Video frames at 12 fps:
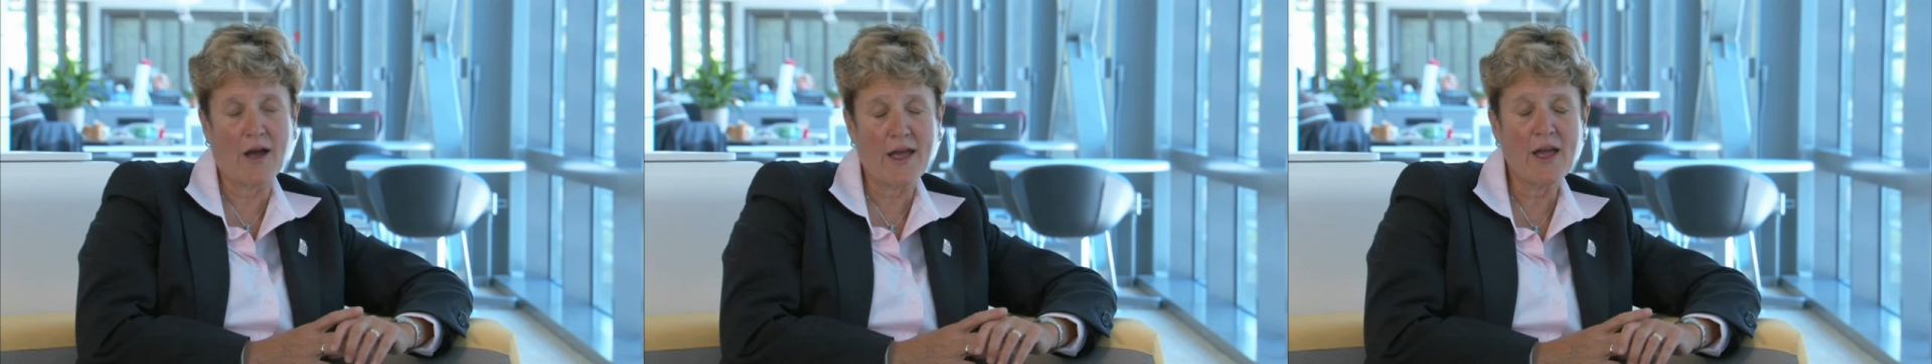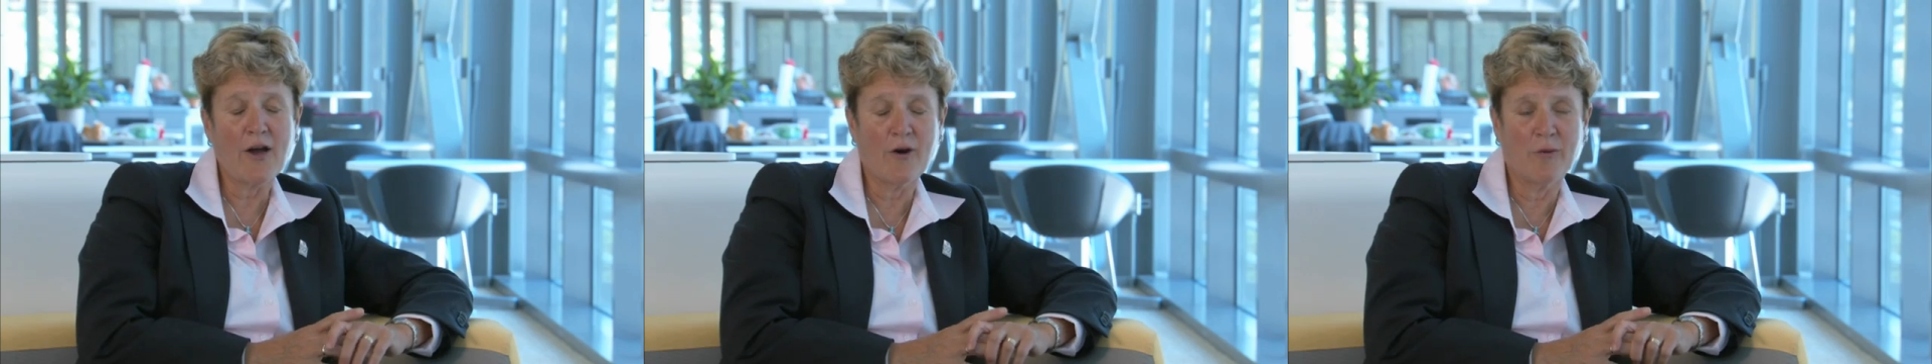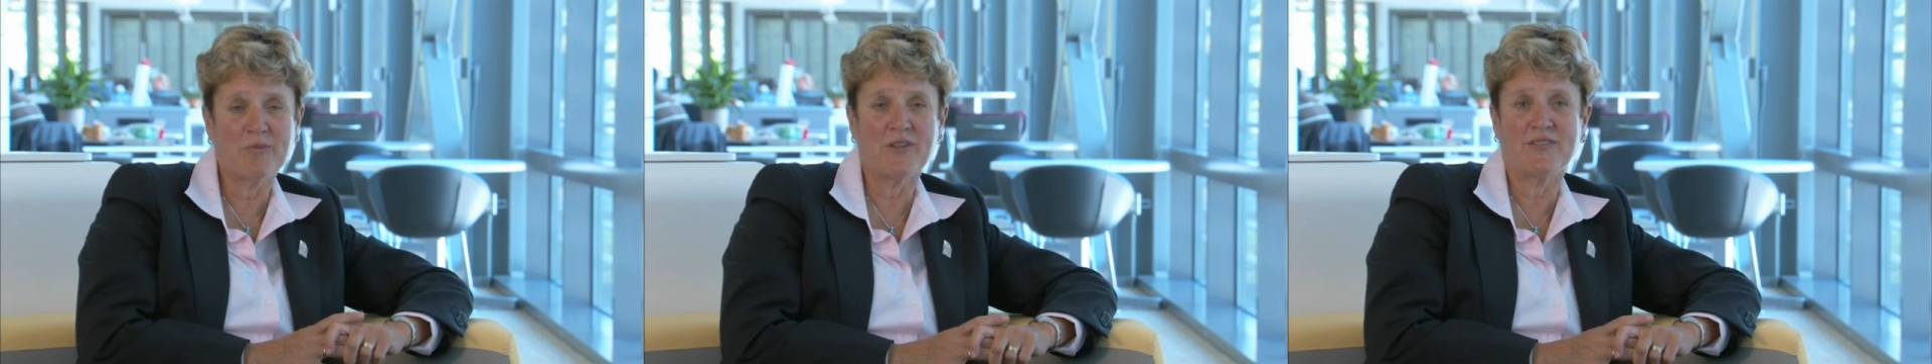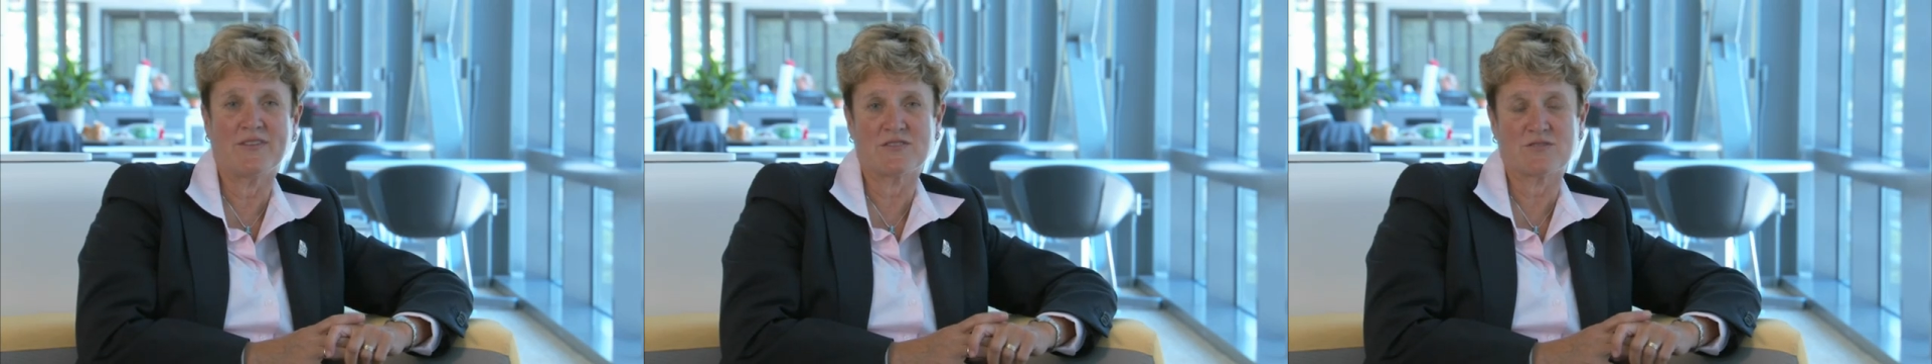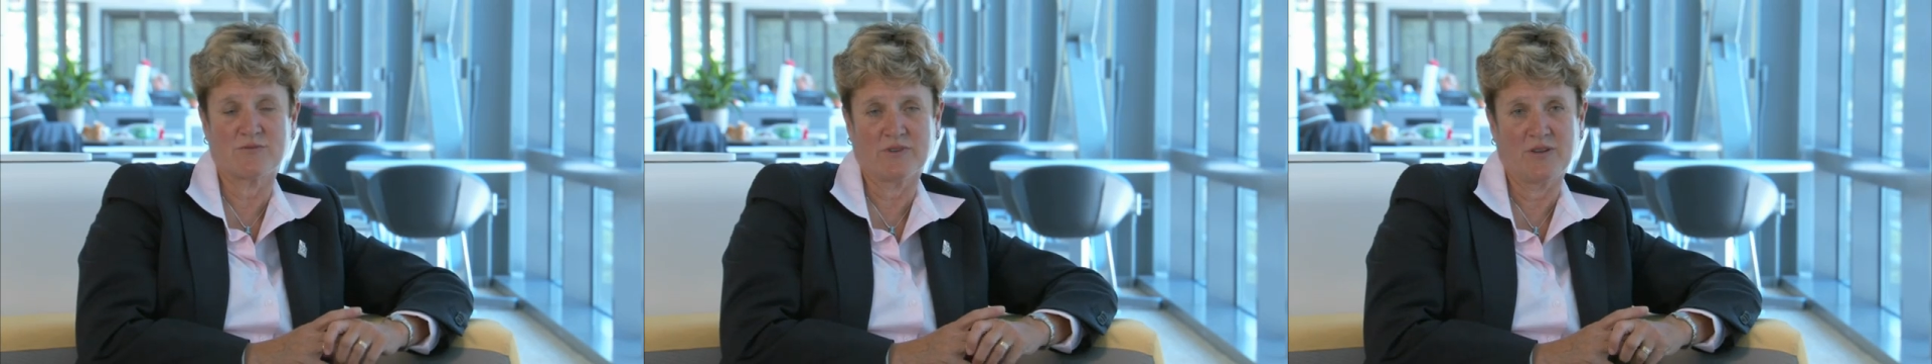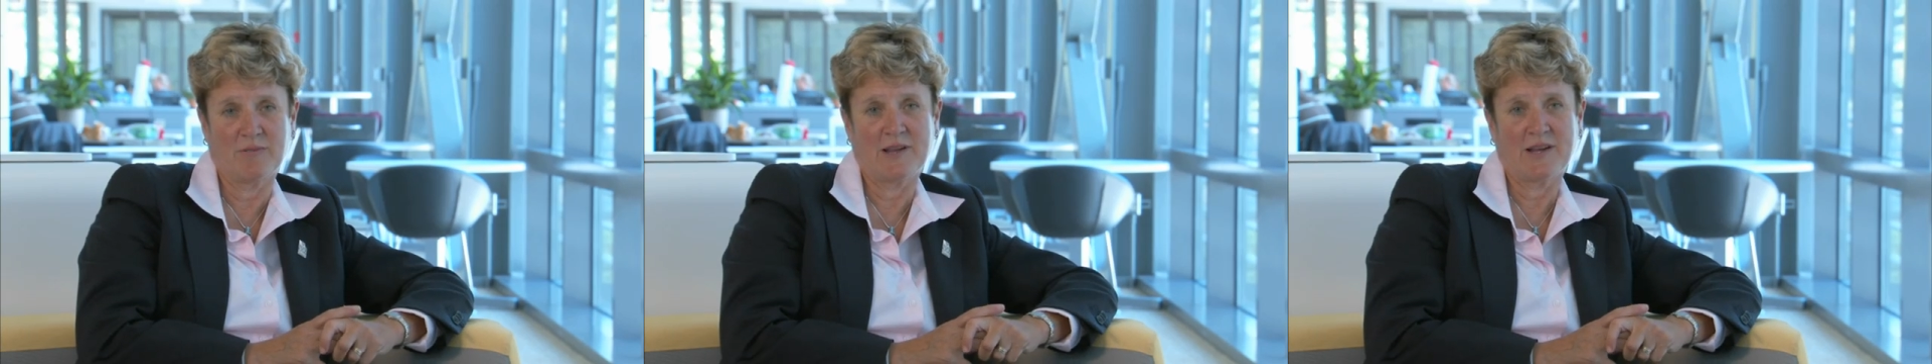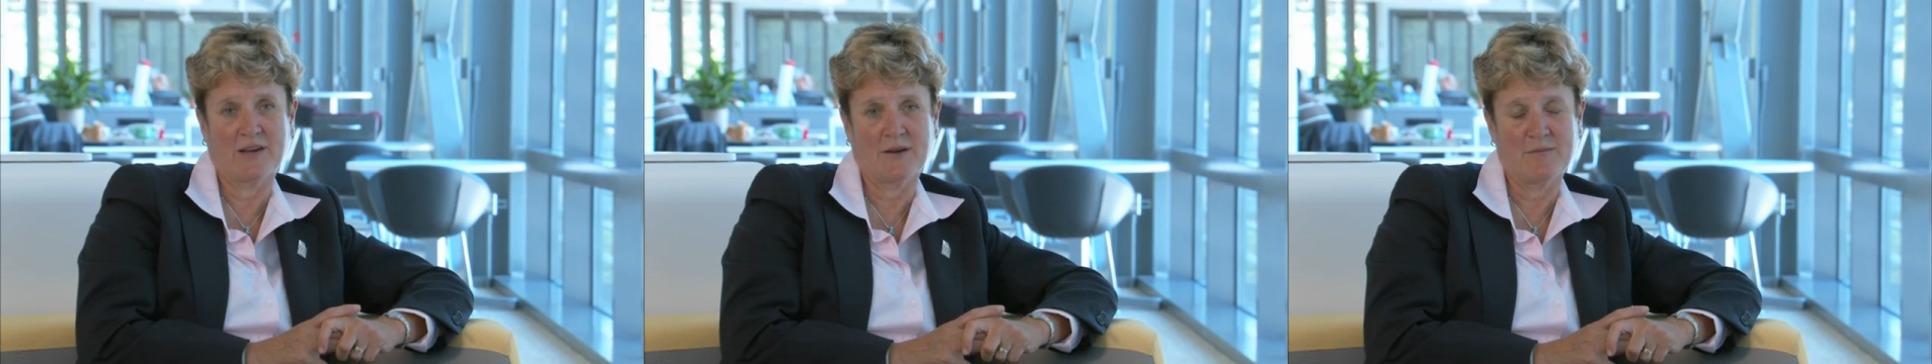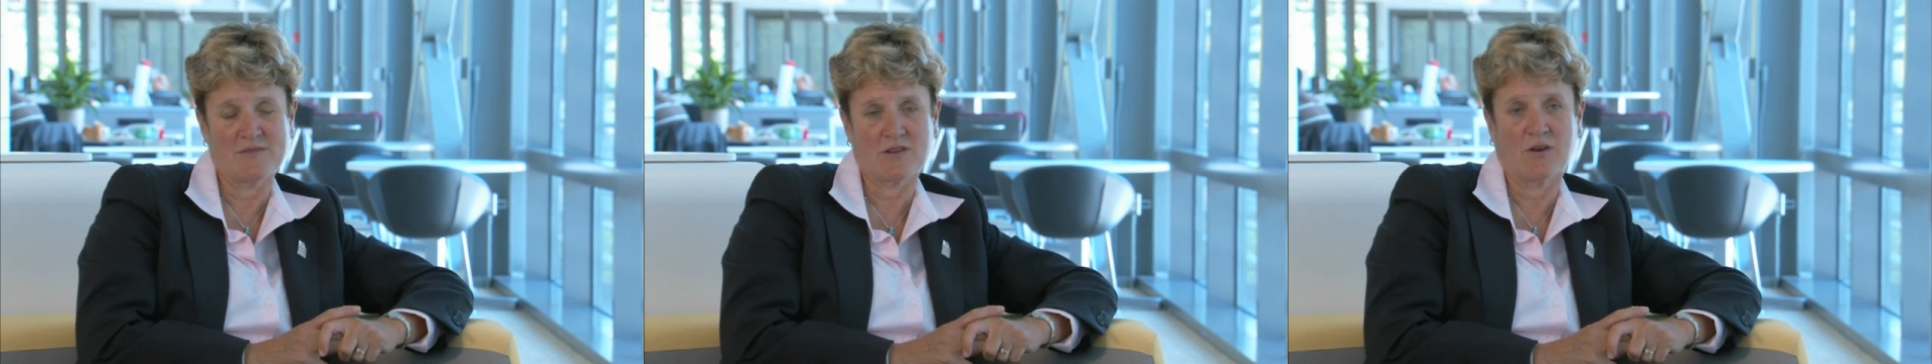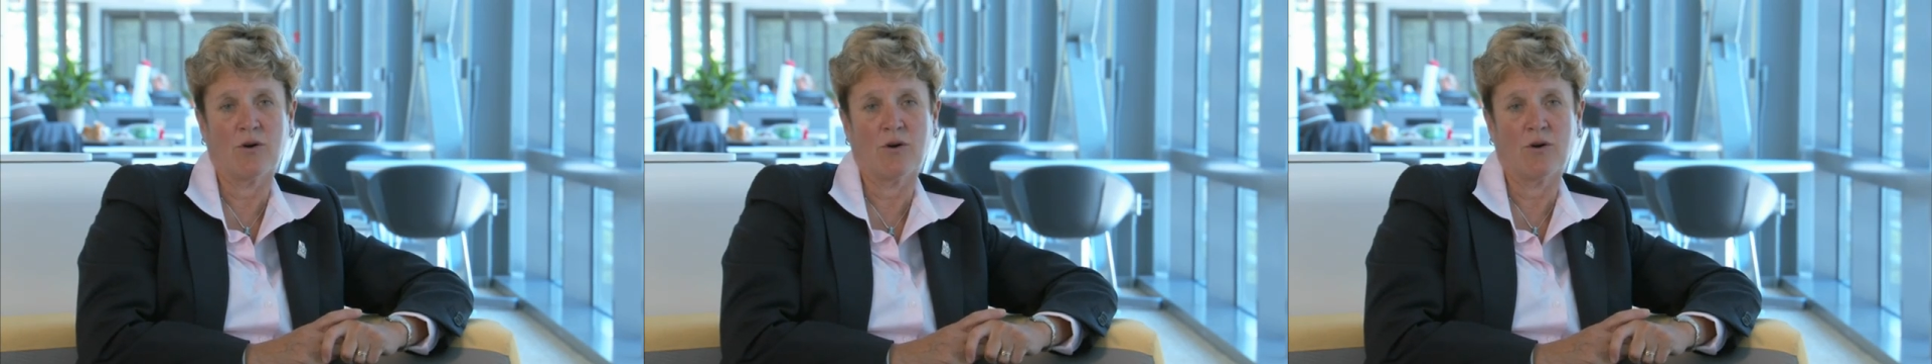I hope that this really becomes a